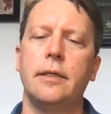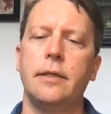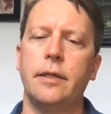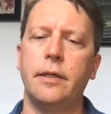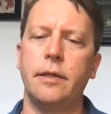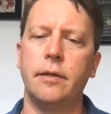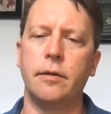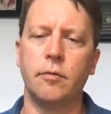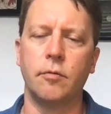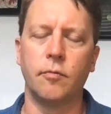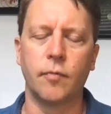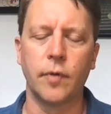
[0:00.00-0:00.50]

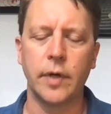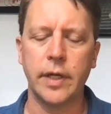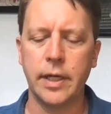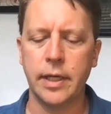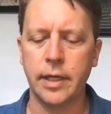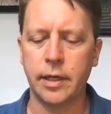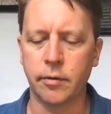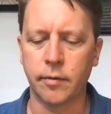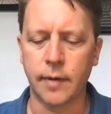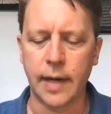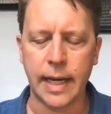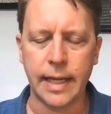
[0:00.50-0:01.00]

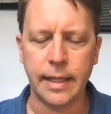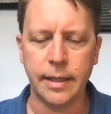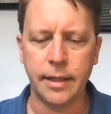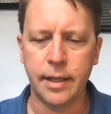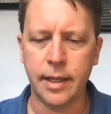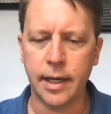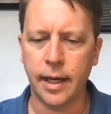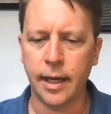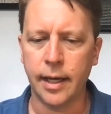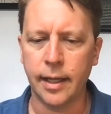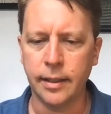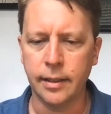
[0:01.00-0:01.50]
reiterate
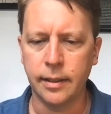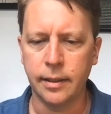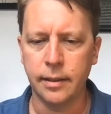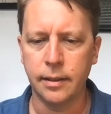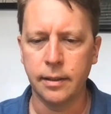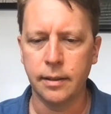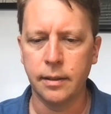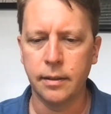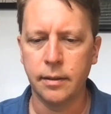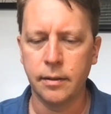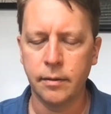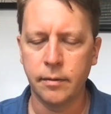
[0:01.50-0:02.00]
that
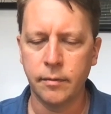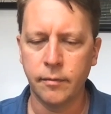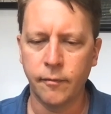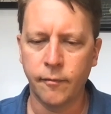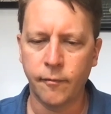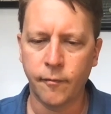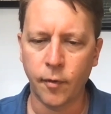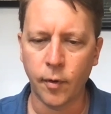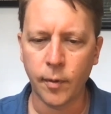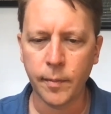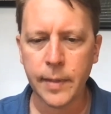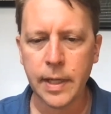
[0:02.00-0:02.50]

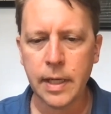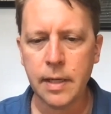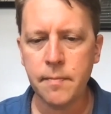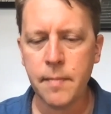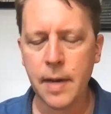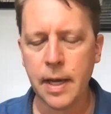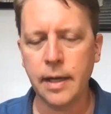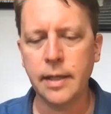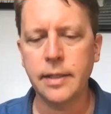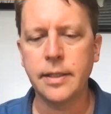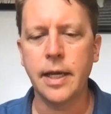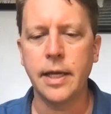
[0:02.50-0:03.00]
for me,
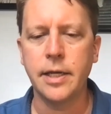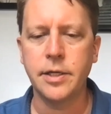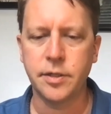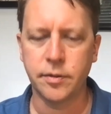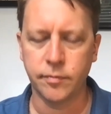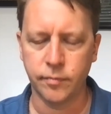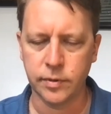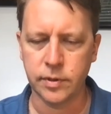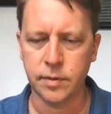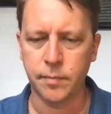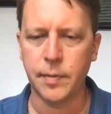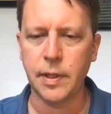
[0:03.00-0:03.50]

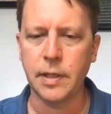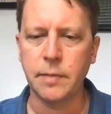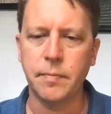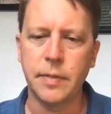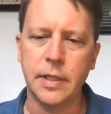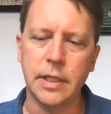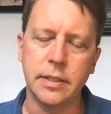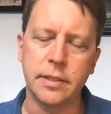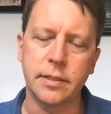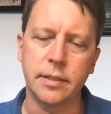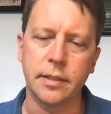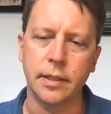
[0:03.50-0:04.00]
meditation was a big
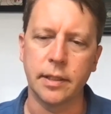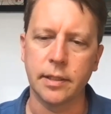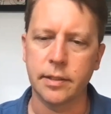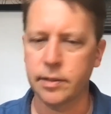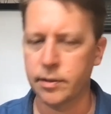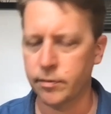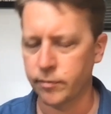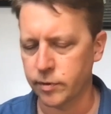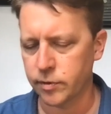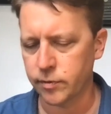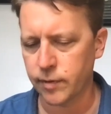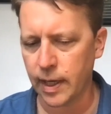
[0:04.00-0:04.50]
piece of this.
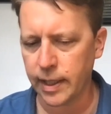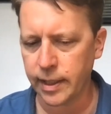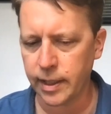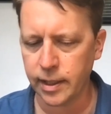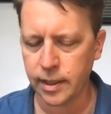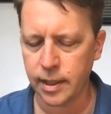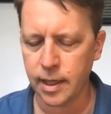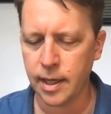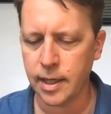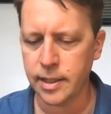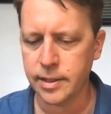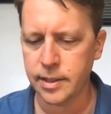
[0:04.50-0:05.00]
It was
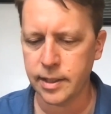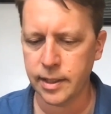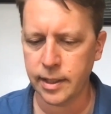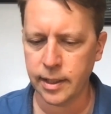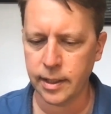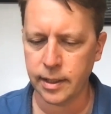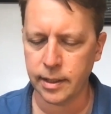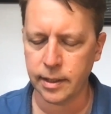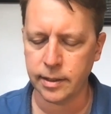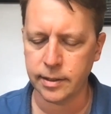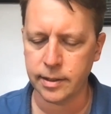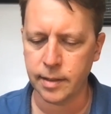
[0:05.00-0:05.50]
recognizing
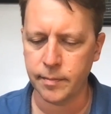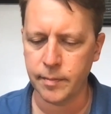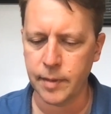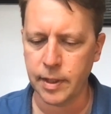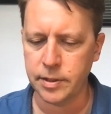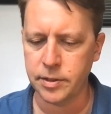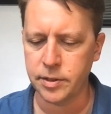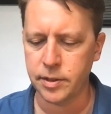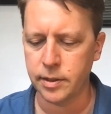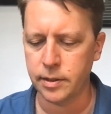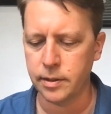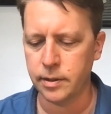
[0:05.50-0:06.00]
it, as I
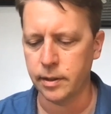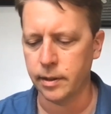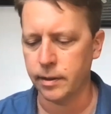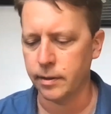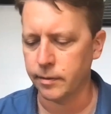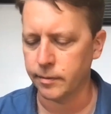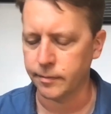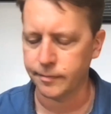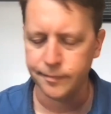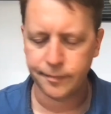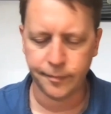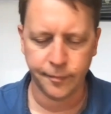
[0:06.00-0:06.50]

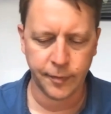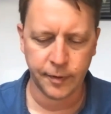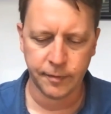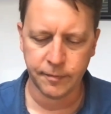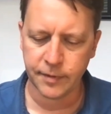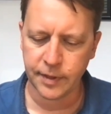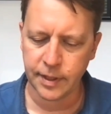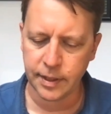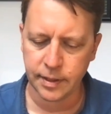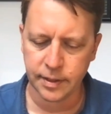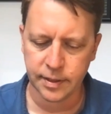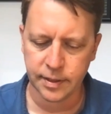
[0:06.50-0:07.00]
mentioned, 15,